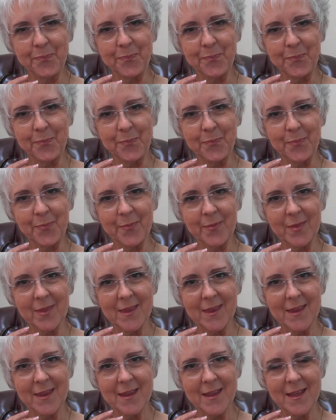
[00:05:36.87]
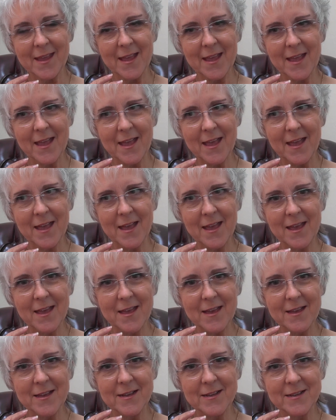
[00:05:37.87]

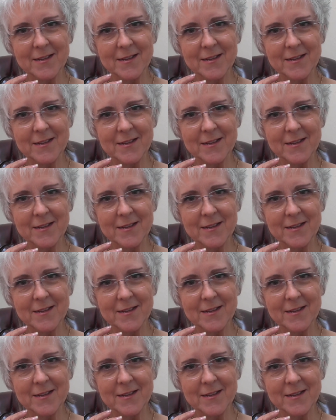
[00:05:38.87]
Nobody speaks.